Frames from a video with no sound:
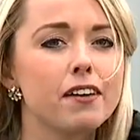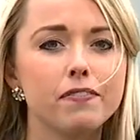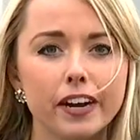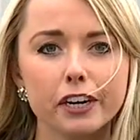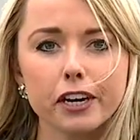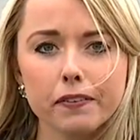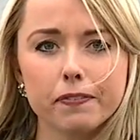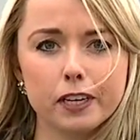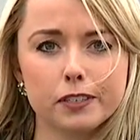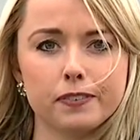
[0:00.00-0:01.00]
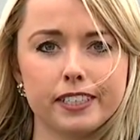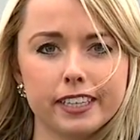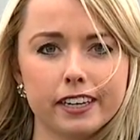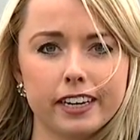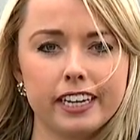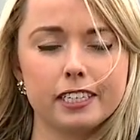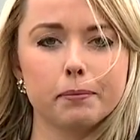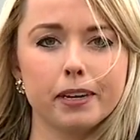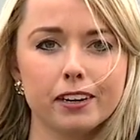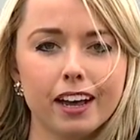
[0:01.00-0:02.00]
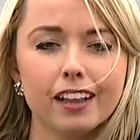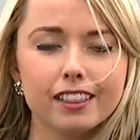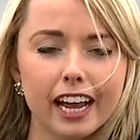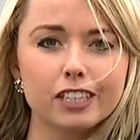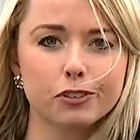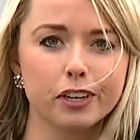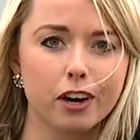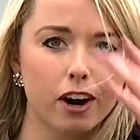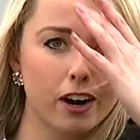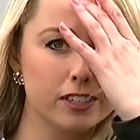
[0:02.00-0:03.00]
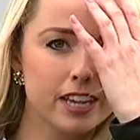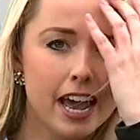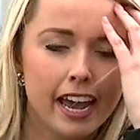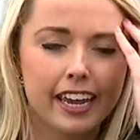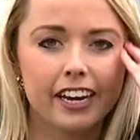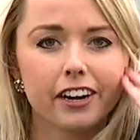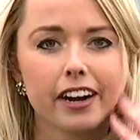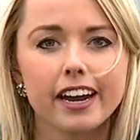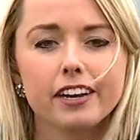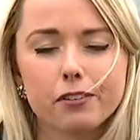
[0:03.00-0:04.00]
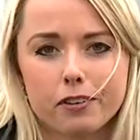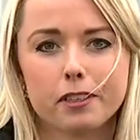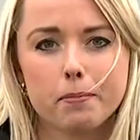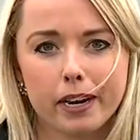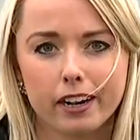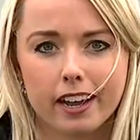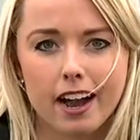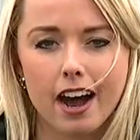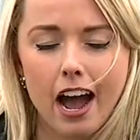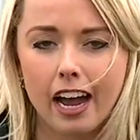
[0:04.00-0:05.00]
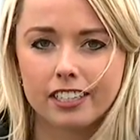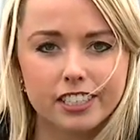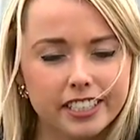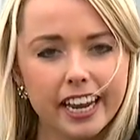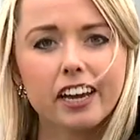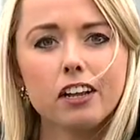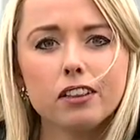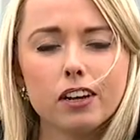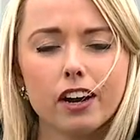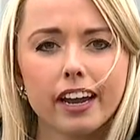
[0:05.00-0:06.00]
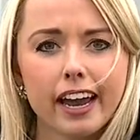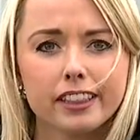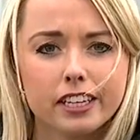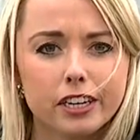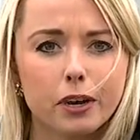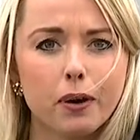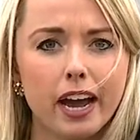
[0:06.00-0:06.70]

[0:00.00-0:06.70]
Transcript: very first facility to build electric cars here in North America. Just take a look at the new